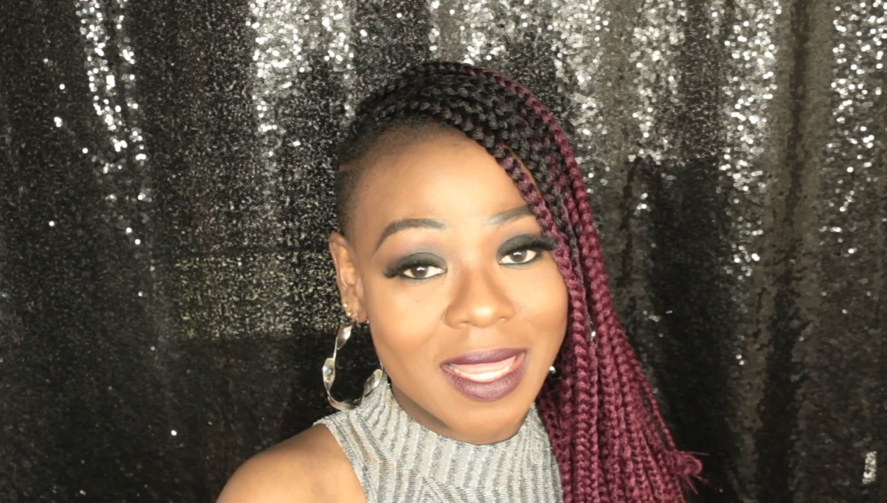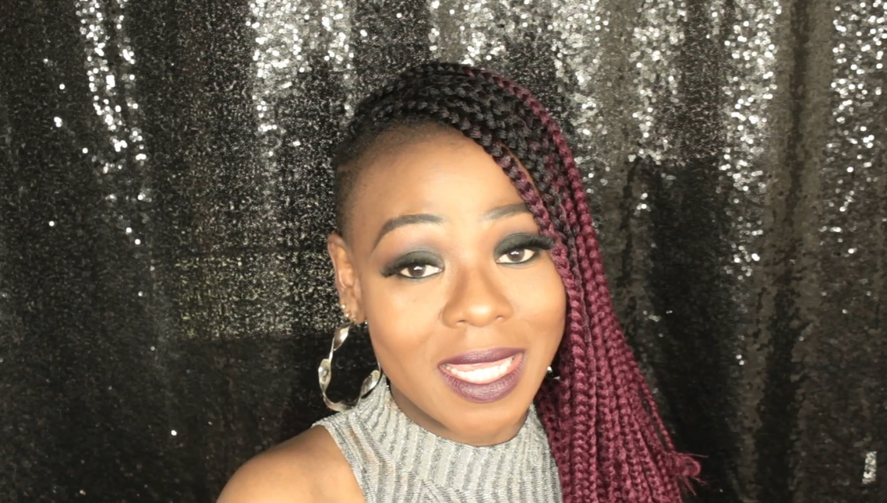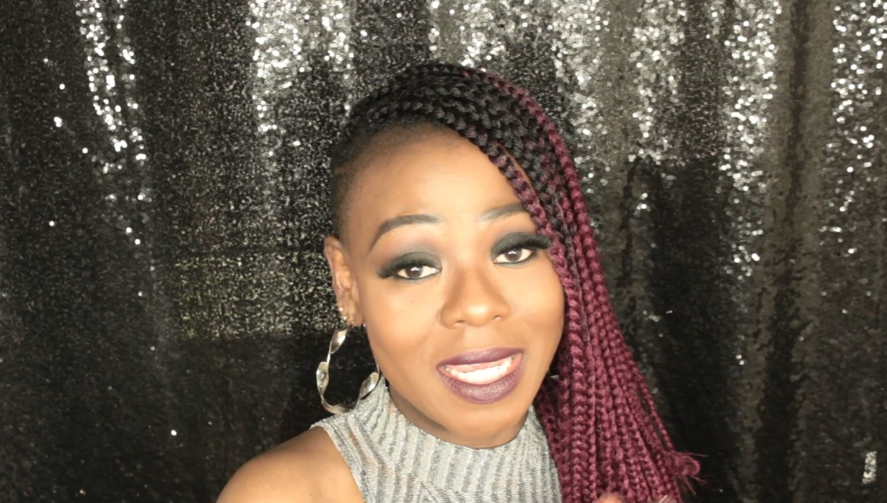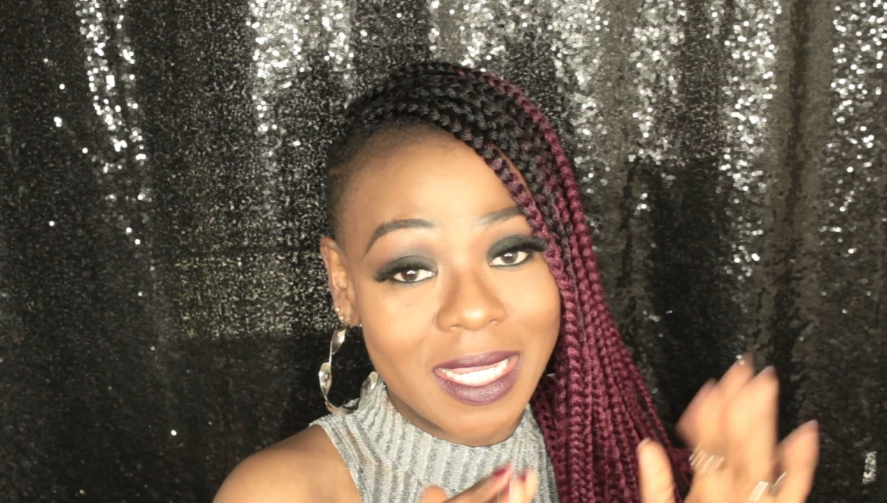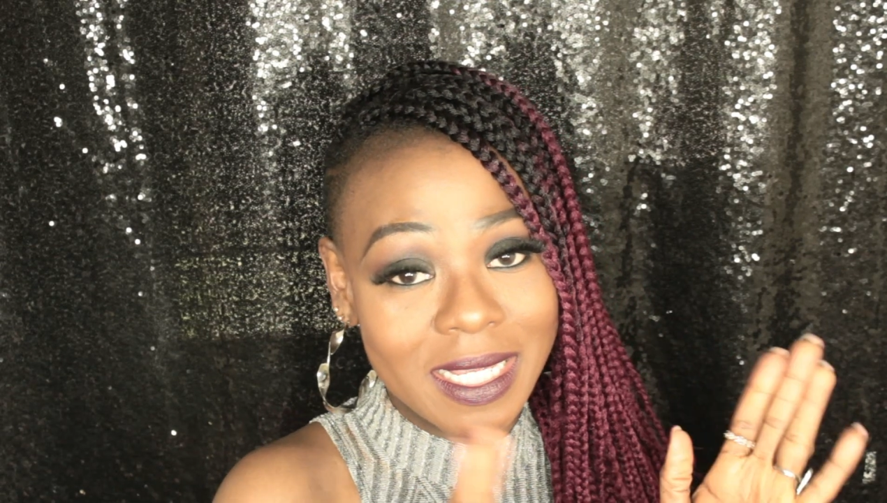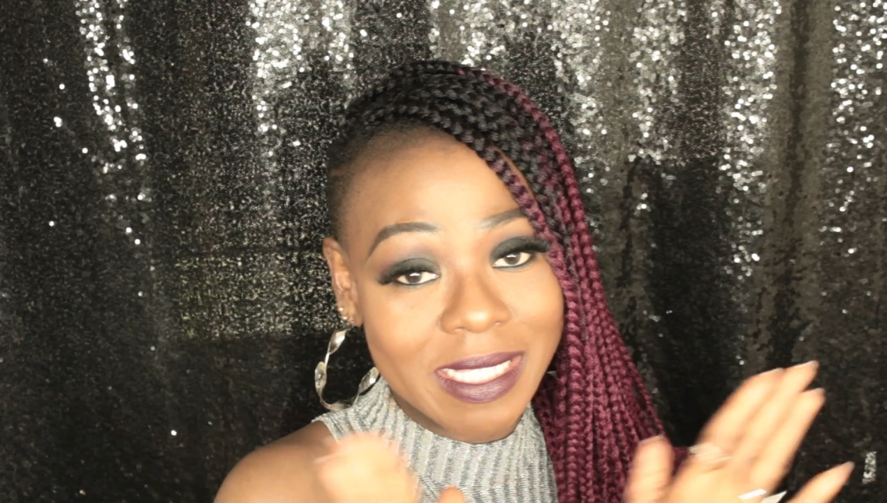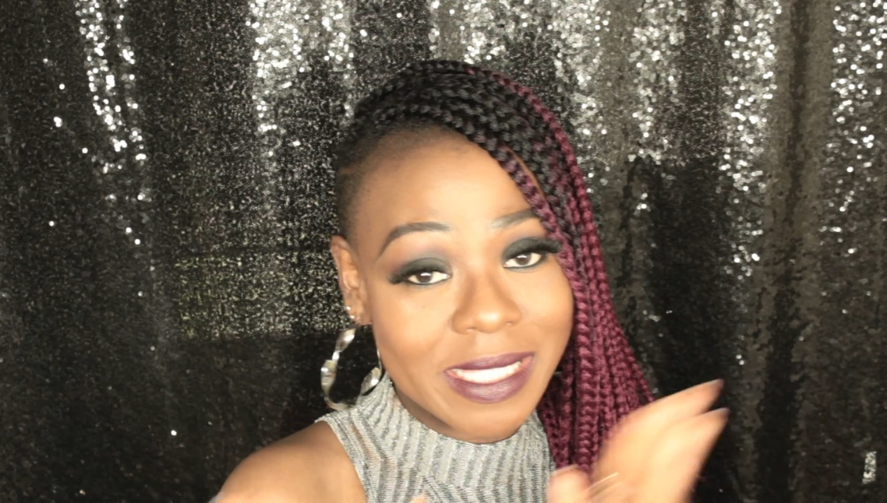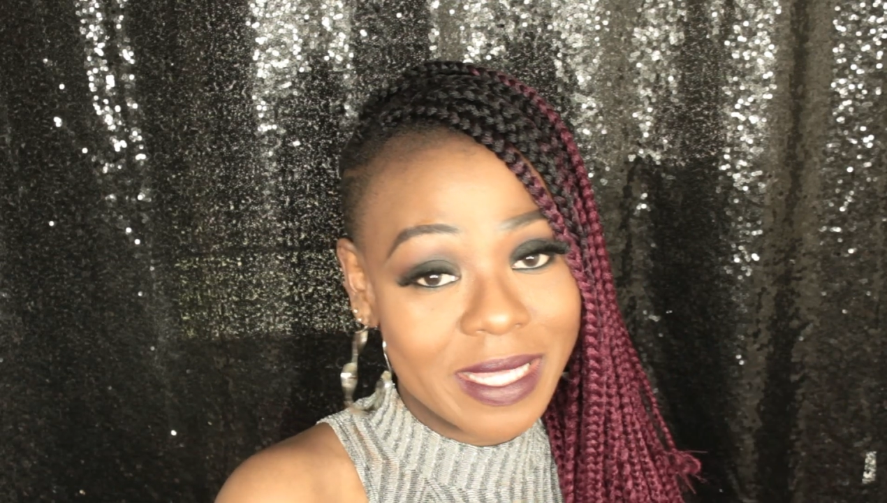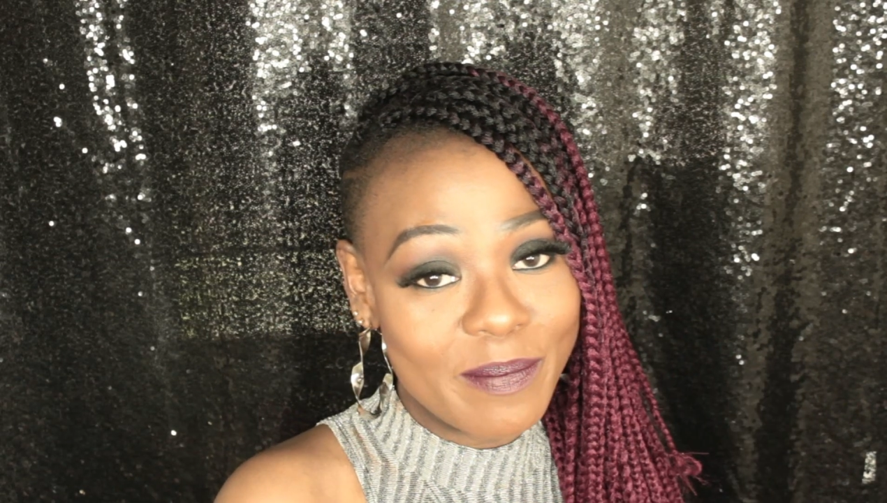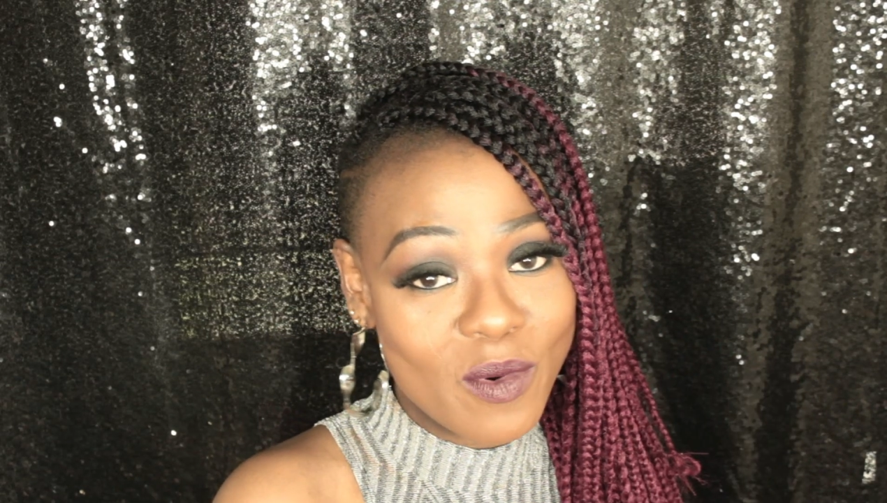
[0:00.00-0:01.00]
the
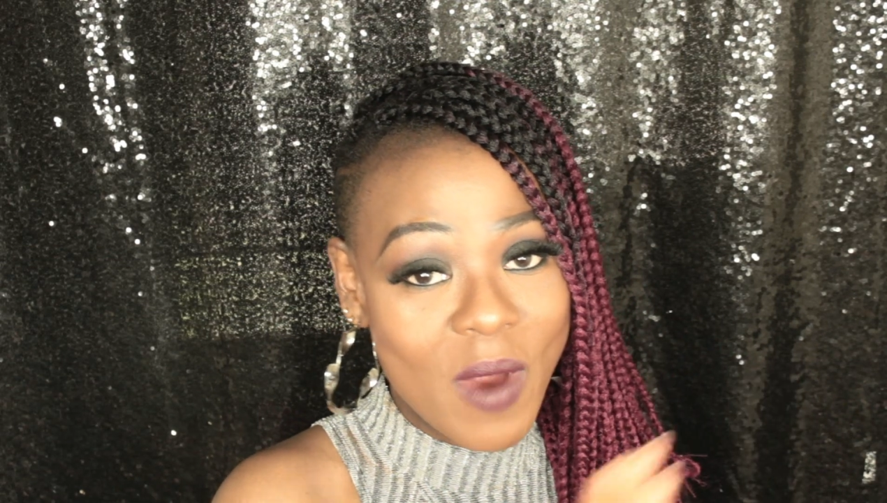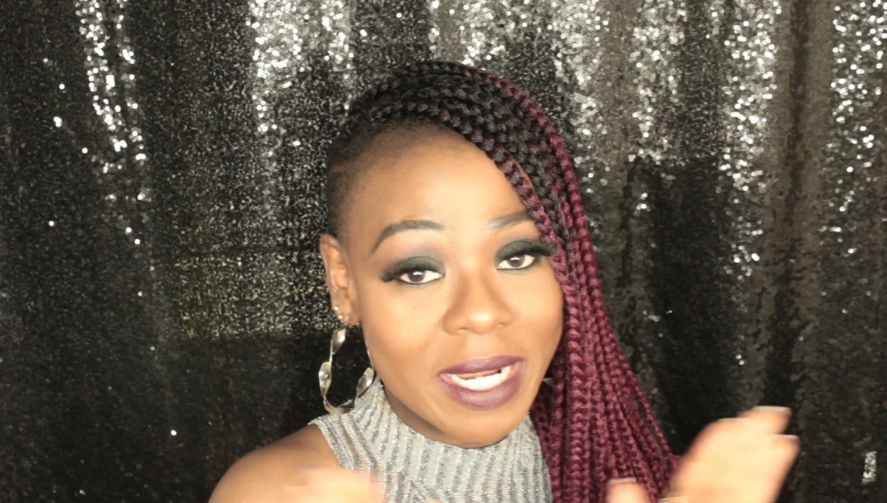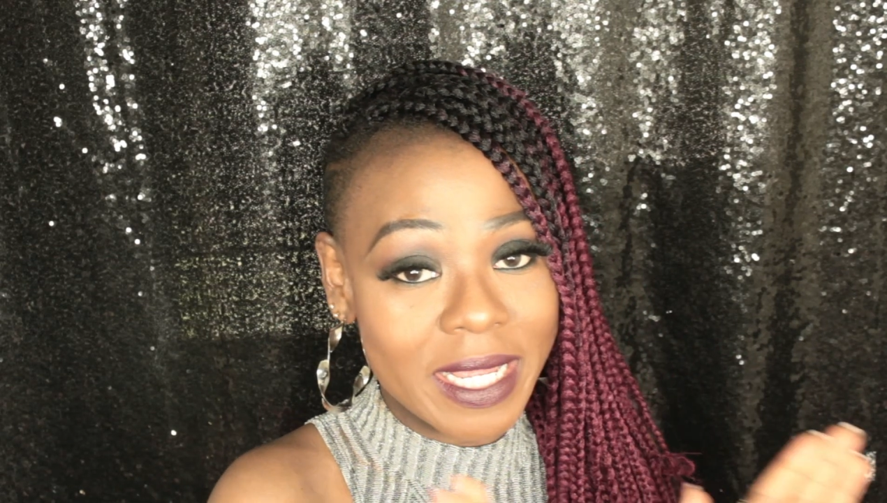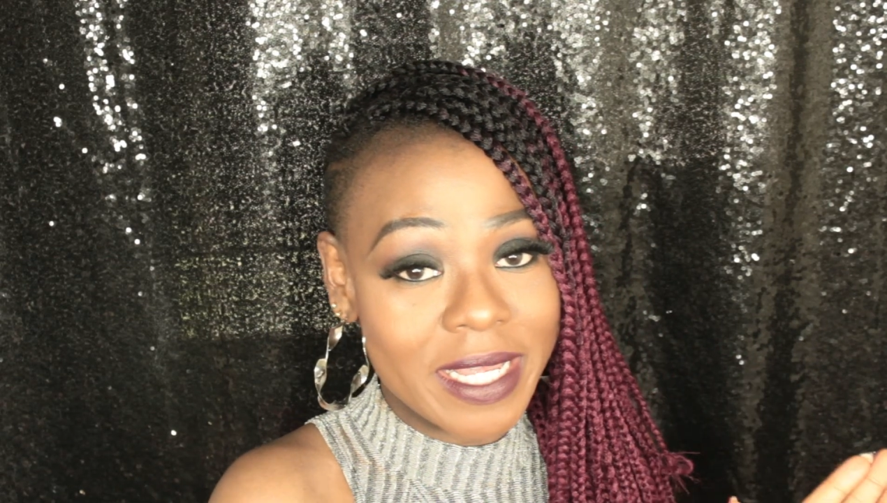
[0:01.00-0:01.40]
simple and